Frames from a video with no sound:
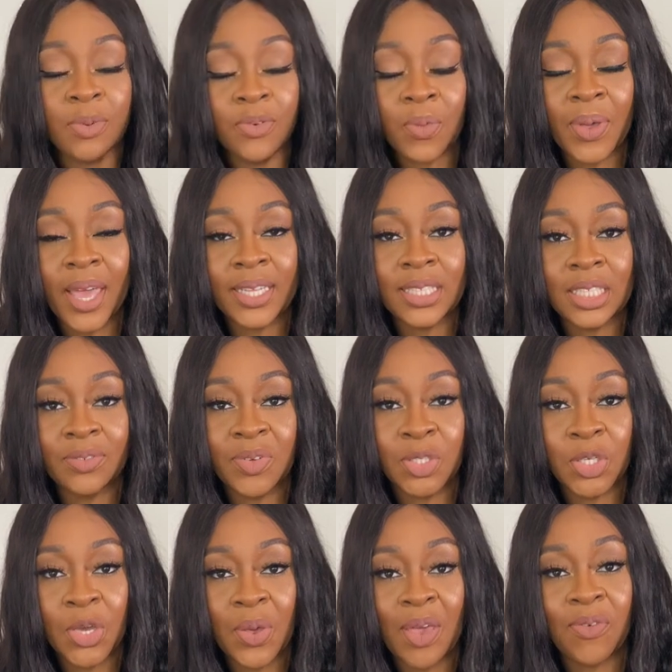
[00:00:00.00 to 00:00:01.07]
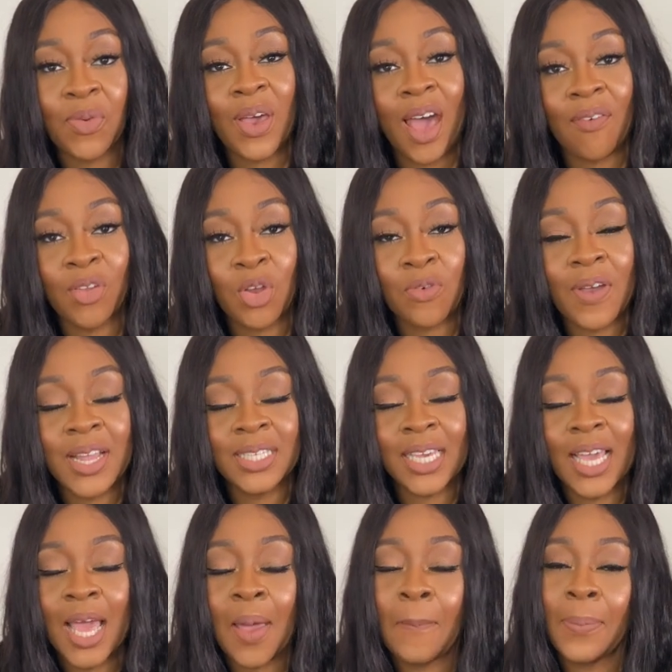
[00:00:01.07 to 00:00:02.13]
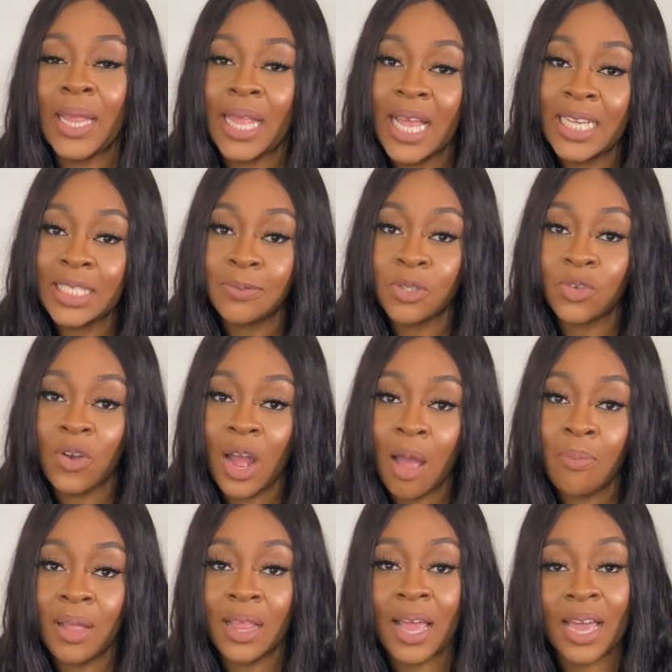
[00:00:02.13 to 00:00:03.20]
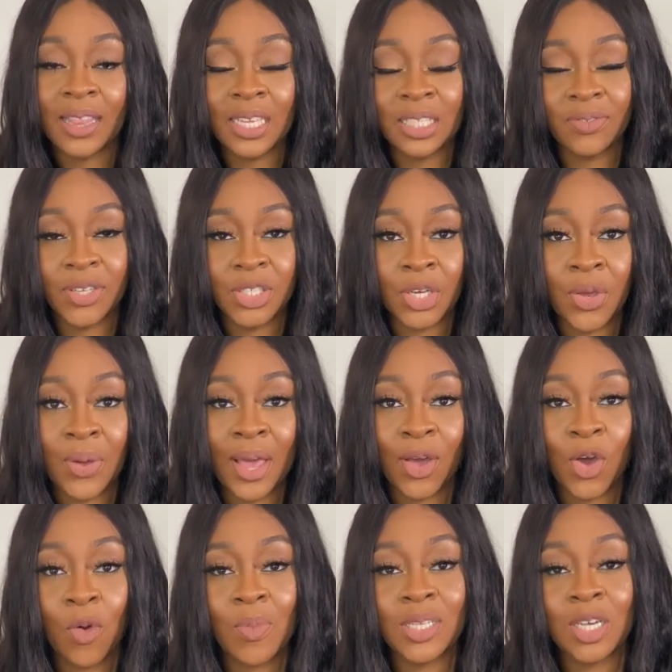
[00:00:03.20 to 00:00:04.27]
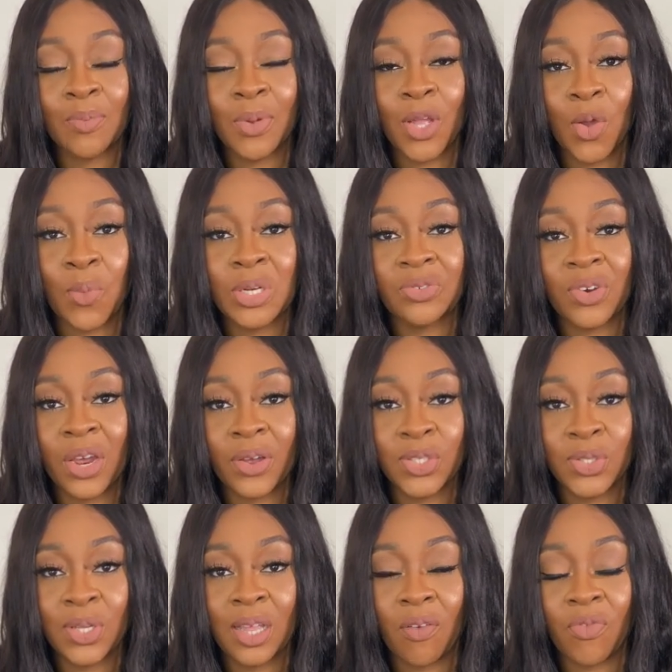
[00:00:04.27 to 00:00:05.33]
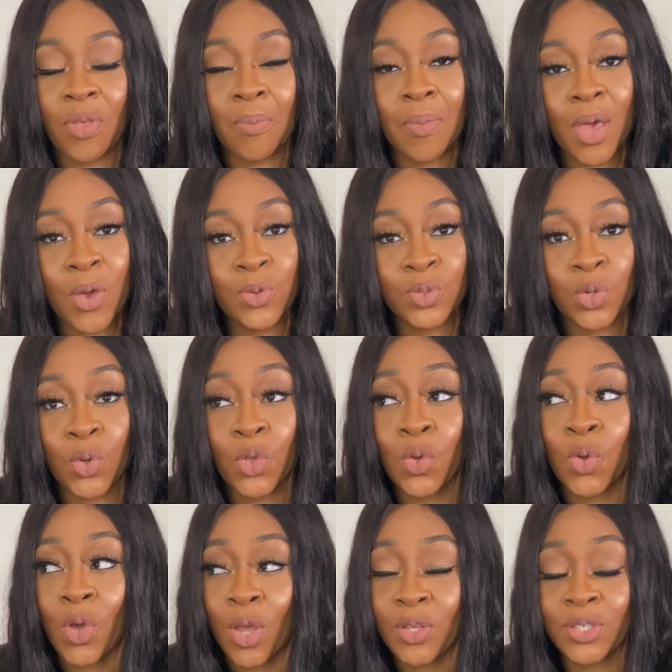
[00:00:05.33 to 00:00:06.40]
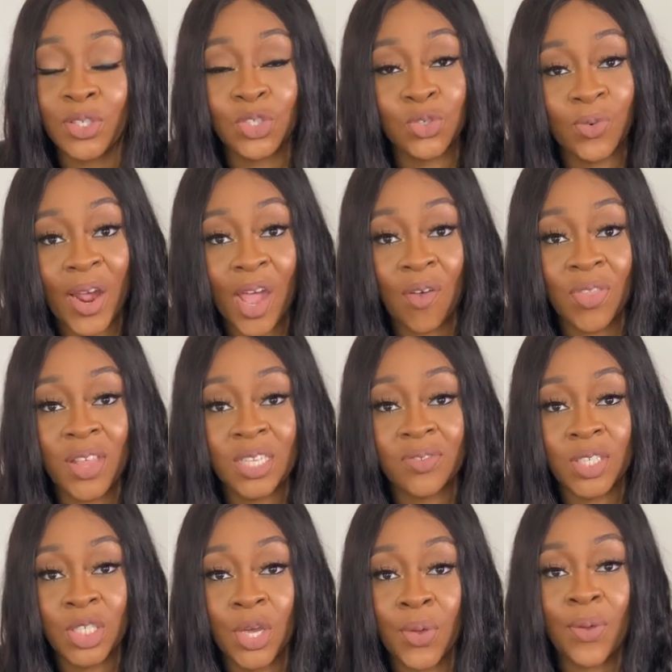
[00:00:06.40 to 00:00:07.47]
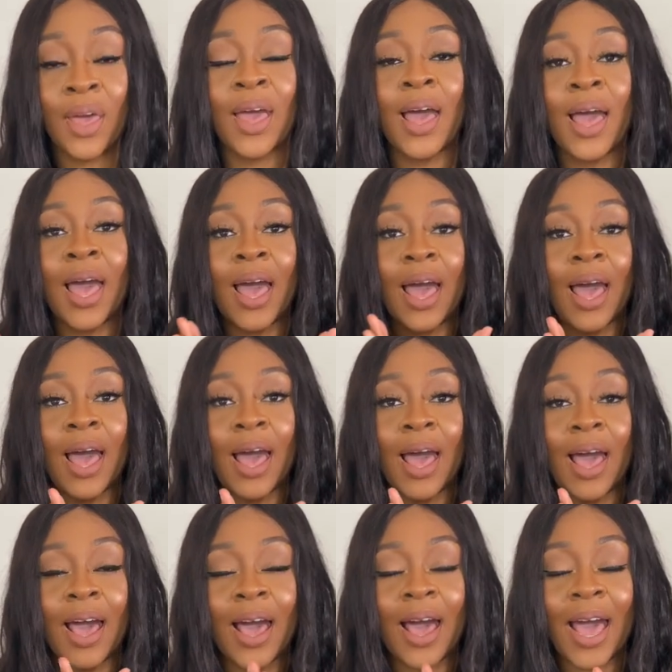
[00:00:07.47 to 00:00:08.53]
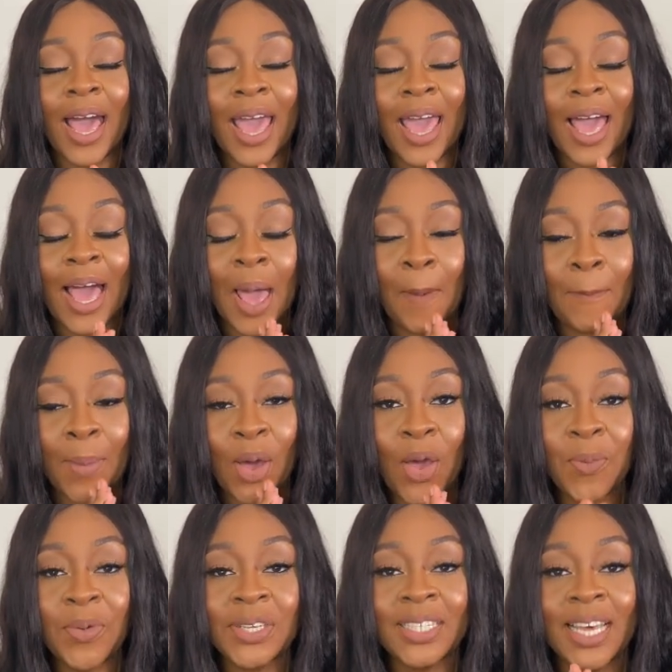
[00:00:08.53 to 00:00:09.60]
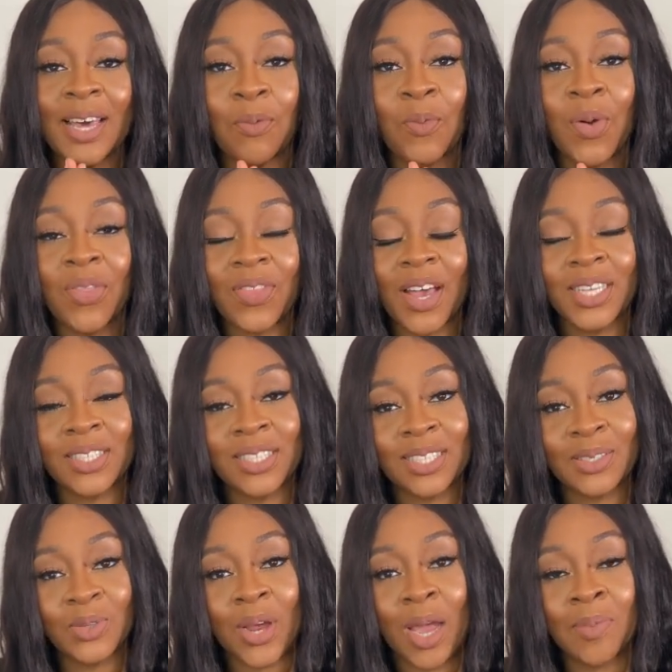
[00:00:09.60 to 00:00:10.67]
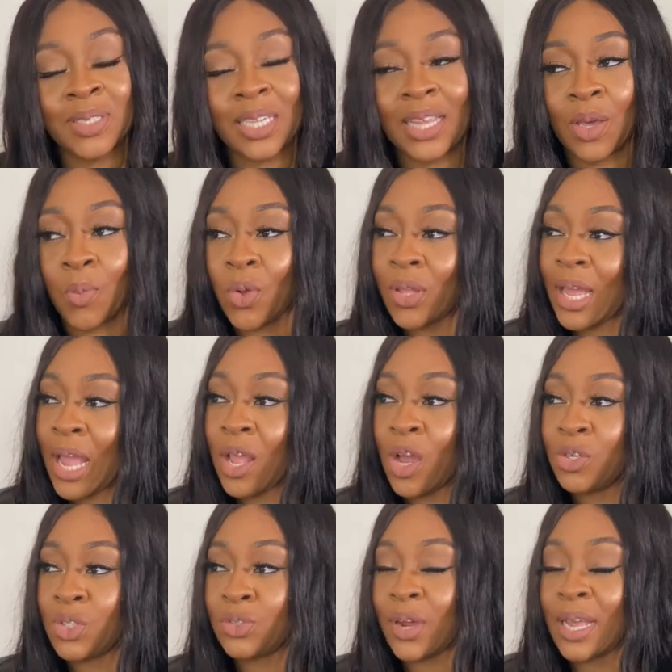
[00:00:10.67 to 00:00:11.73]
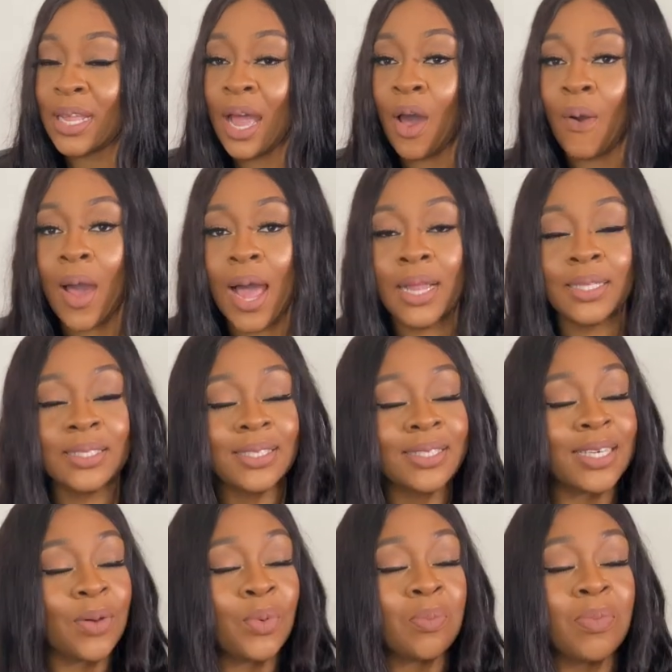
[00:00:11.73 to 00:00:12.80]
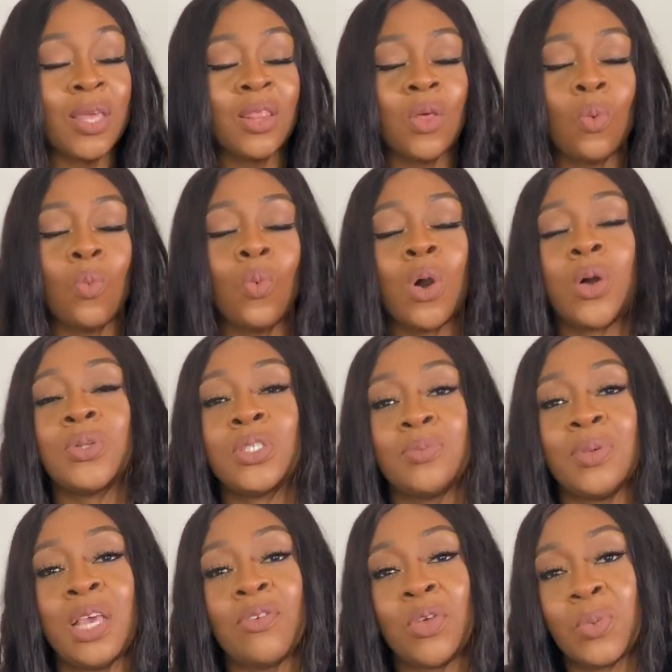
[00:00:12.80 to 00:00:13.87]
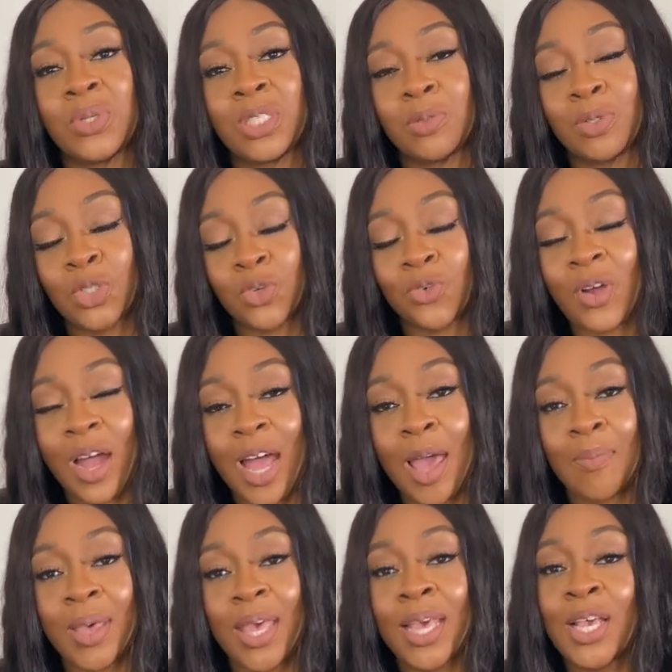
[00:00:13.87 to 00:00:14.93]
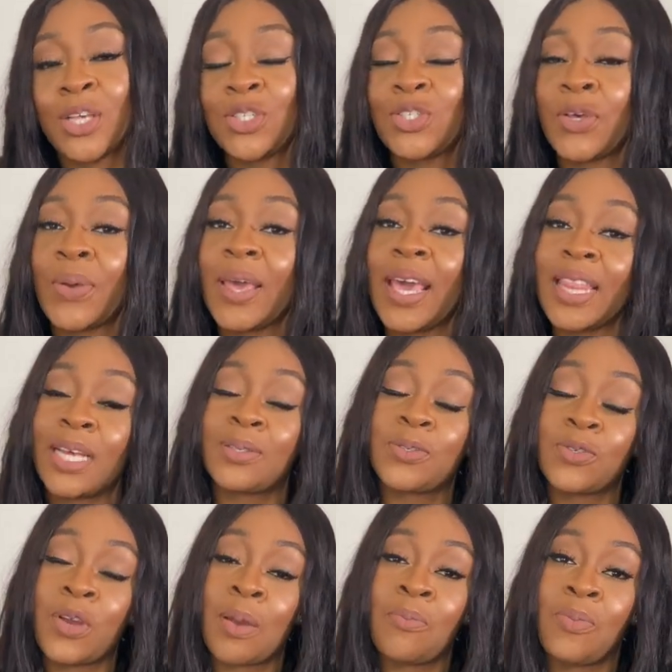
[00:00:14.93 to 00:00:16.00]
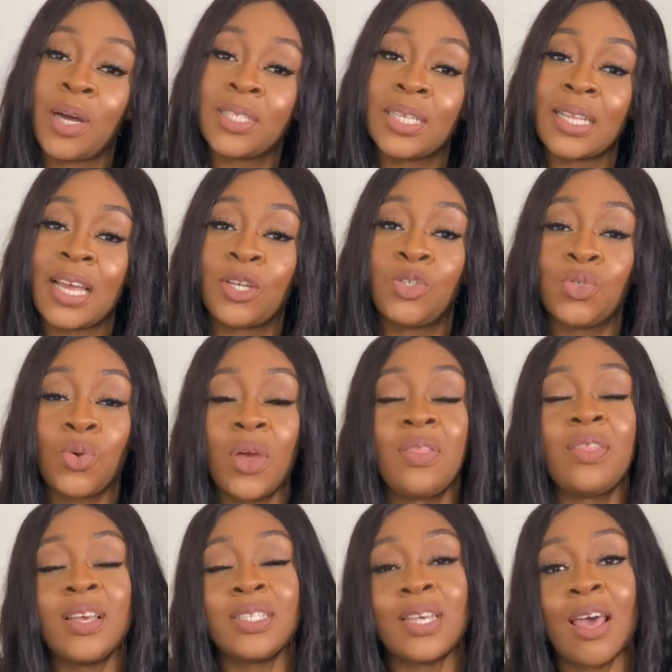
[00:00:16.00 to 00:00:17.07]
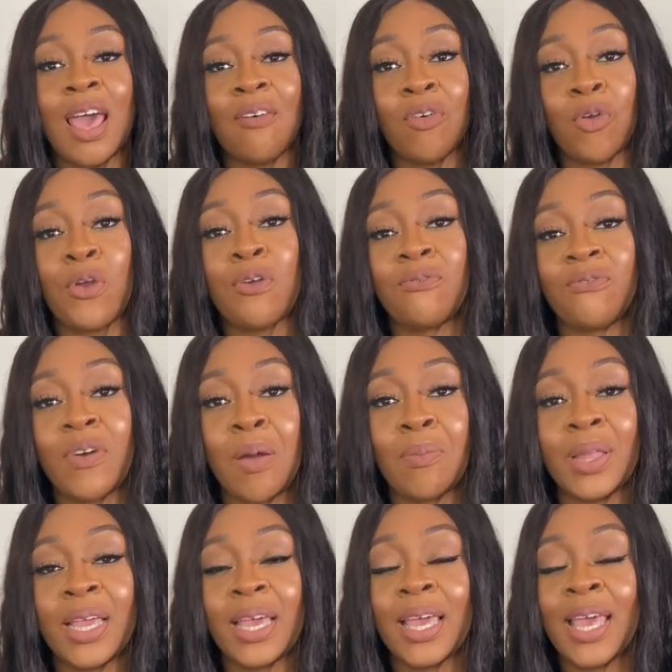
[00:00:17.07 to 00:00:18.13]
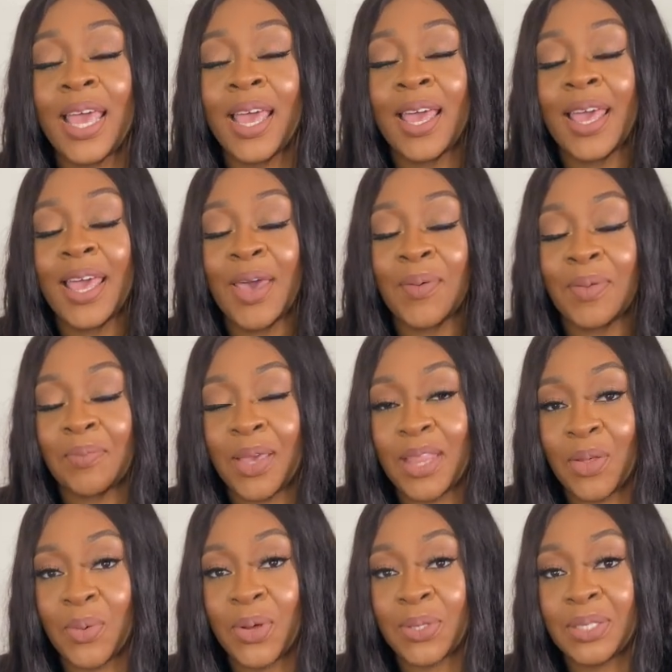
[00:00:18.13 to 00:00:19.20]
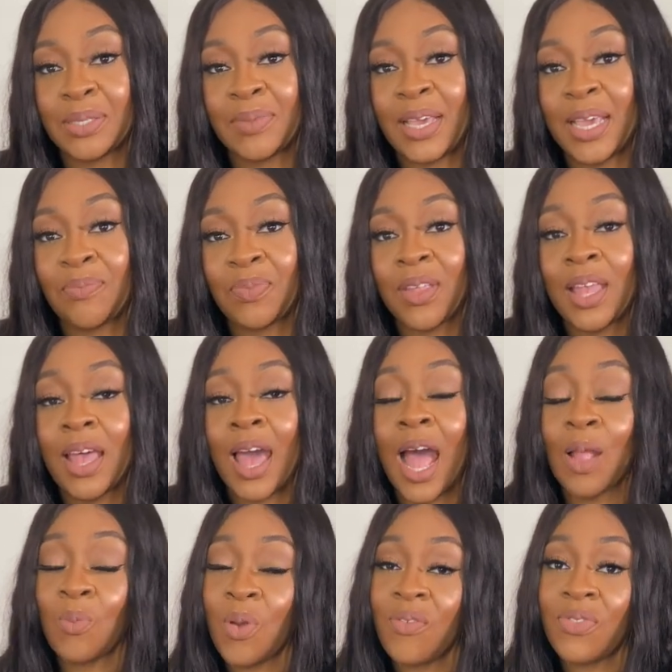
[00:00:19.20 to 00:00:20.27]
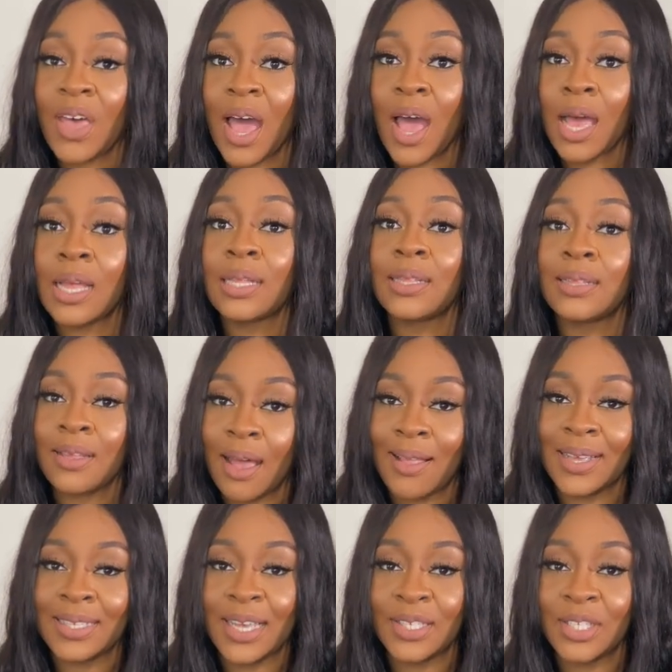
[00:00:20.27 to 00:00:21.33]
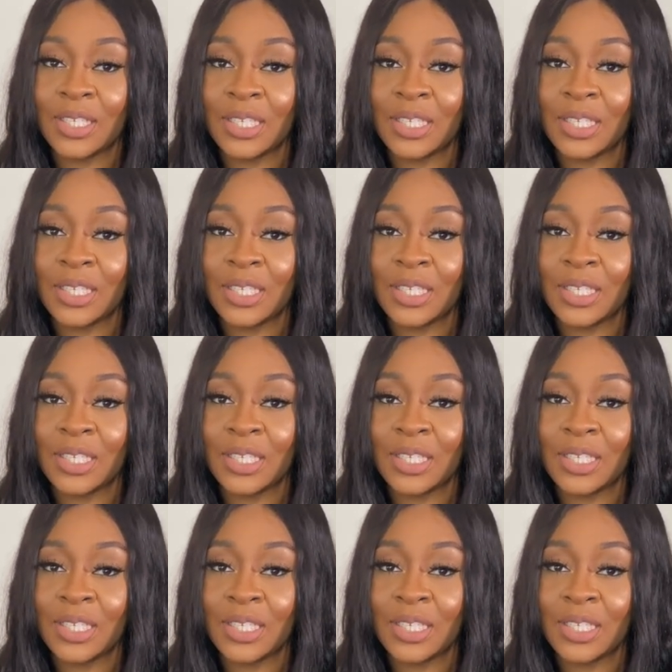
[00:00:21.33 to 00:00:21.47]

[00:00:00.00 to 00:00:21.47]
before we get into the video, if you haven't already, please subscribe and like this video and comment down below which fragrance you love the most or you are going to try out this video. I am almost at 1,000 subscribers, I think we're 900 right now and it would mean the world to me if you would subscribe. So hit that subscribe button and join this ever-growing family, it would mean the world to me. And with that, now let's get to